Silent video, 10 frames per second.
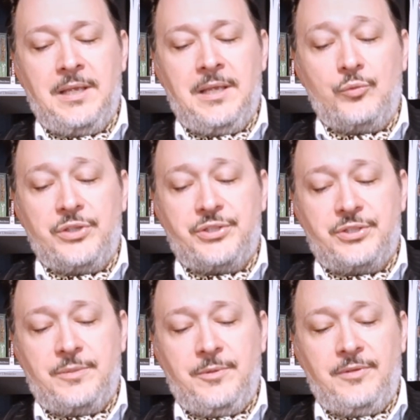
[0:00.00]
One
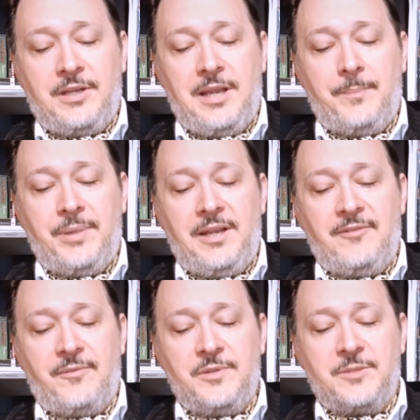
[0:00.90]
wishes to move the
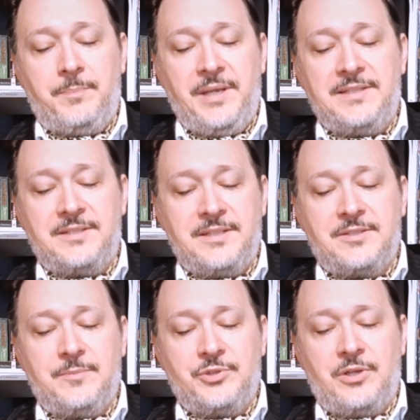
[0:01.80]
campaign from its base
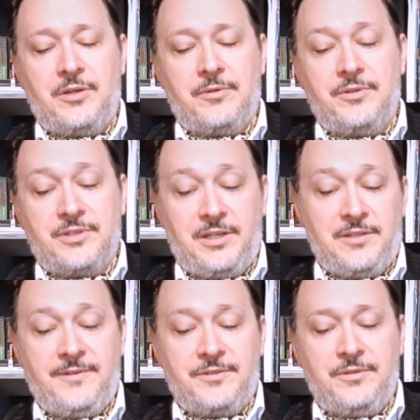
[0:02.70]
system genre,
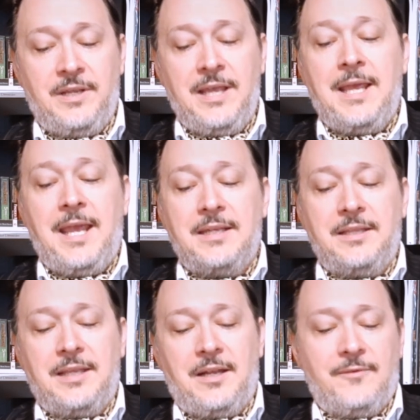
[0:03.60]
science fiction,
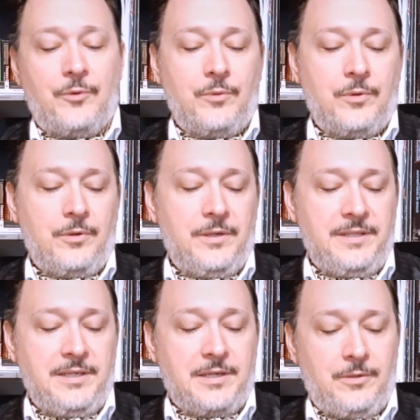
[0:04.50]
into that of horror
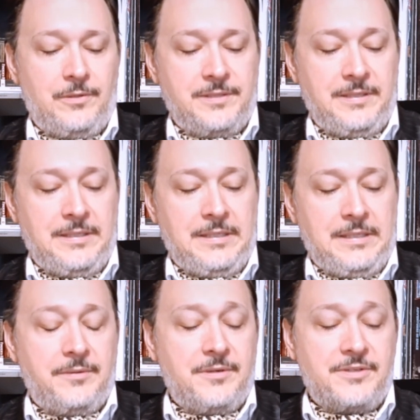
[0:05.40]
and the occult.
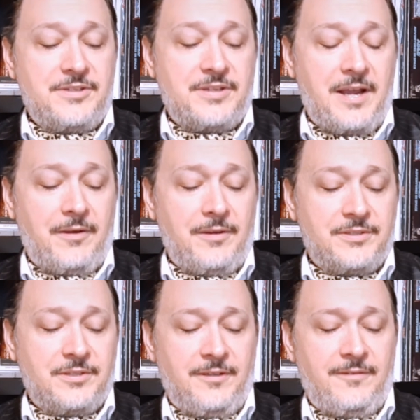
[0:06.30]
The other is
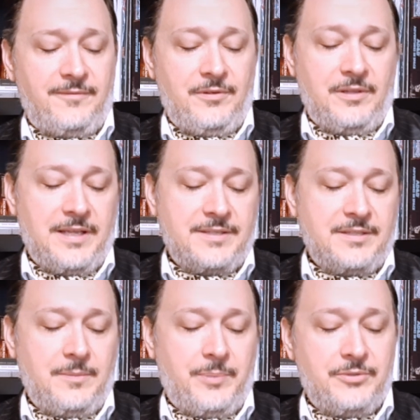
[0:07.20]
desirous of
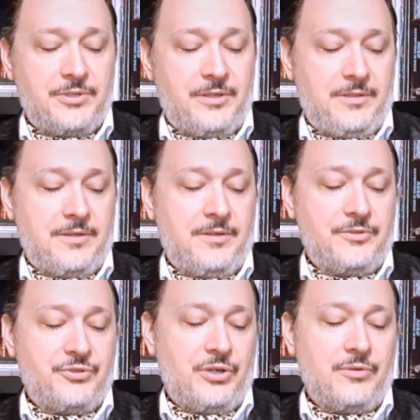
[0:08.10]
utilizing the
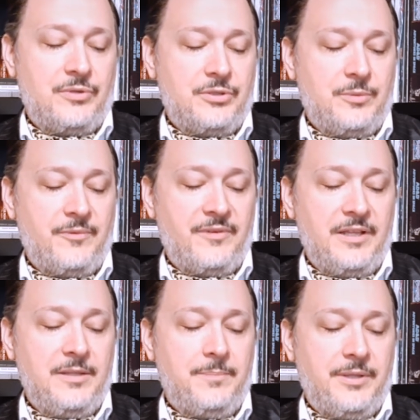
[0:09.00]
post-Holocaust genre to
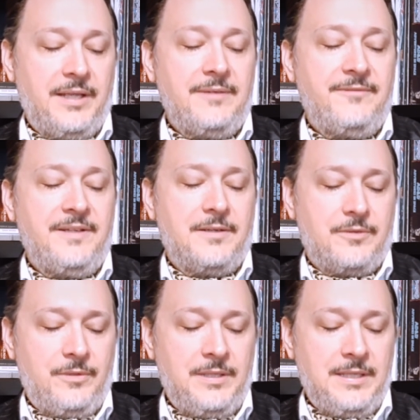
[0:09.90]
provide the play
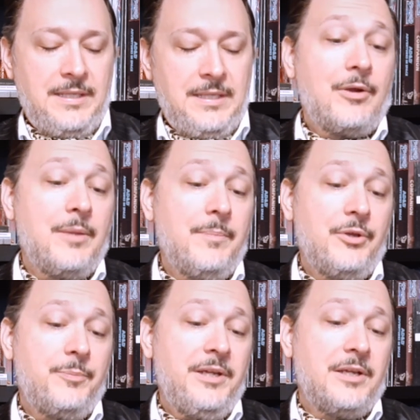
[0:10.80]
vehicle. How can
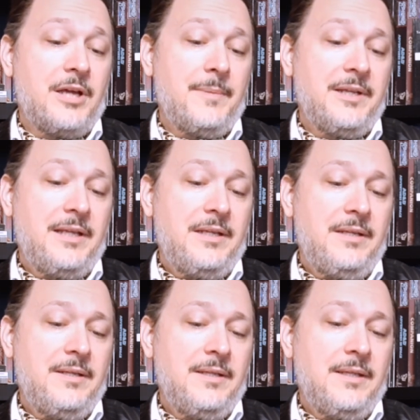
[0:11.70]
both be
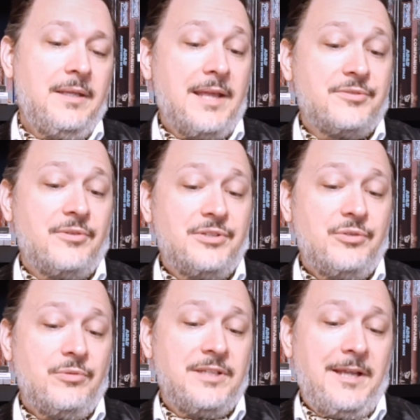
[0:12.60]
accommodated? The answer
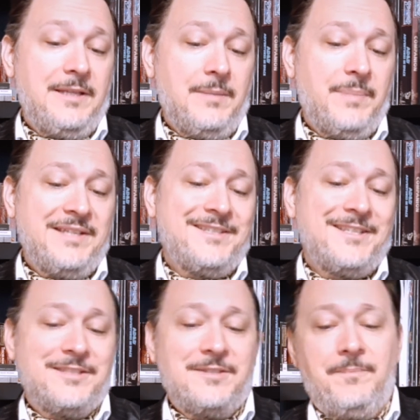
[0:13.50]
is to retain the base
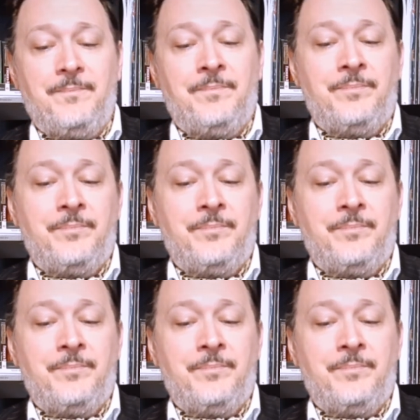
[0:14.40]
system.